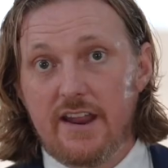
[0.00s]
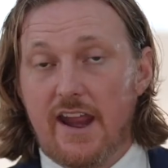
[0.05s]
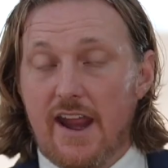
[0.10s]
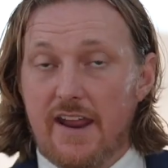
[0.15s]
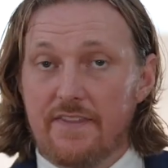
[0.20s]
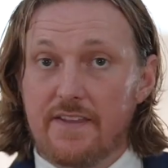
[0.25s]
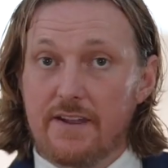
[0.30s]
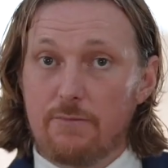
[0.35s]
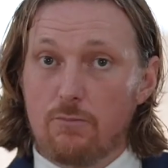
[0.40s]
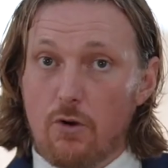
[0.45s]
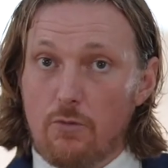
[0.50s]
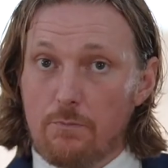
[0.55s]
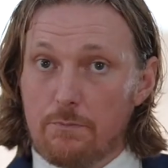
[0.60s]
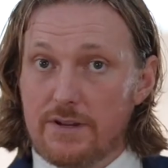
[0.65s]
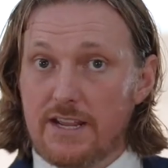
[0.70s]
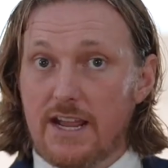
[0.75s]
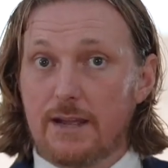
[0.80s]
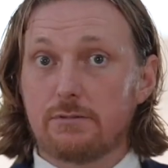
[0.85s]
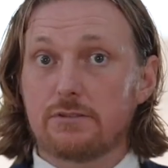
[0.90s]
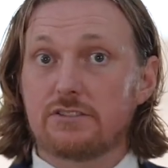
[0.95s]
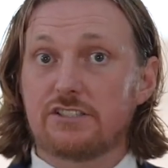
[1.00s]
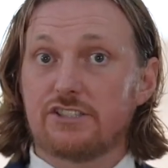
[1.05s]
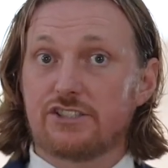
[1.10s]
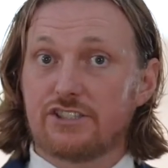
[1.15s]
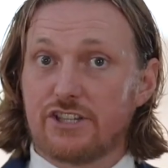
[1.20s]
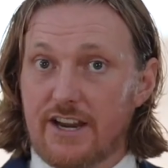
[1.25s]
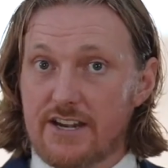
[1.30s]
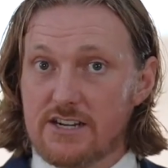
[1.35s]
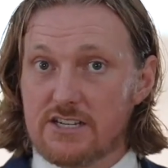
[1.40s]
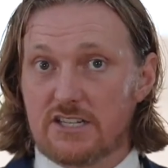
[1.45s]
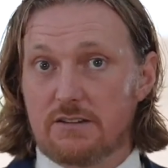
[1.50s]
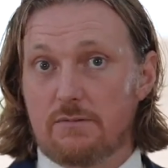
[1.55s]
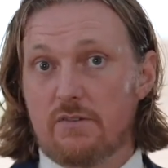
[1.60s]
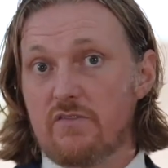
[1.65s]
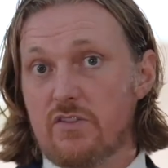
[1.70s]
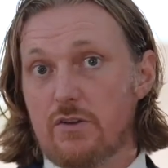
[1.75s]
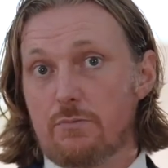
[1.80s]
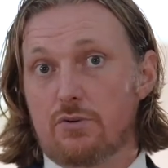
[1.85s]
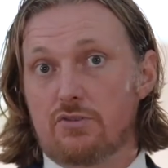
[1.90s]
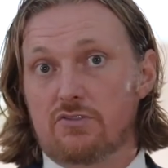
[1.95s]
and they won't be able to change some
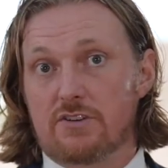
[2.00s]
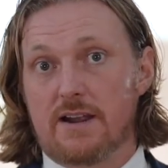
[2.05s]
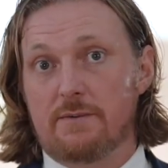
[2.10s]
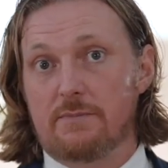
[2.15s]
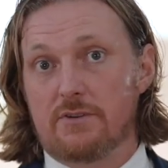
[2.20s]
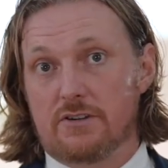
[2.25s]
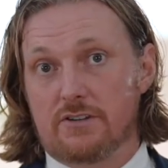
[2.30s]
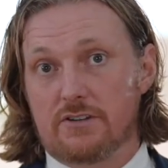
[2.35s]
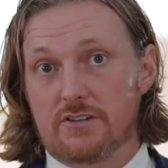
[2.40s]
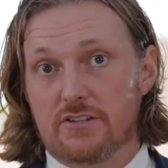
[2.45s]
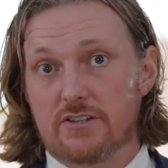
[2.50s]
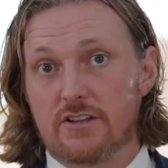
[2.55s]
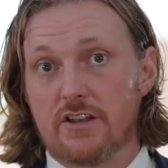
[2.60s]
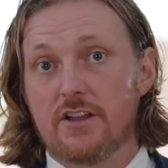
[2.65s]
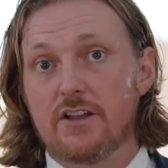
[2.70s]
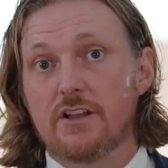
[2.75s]
of the parameters.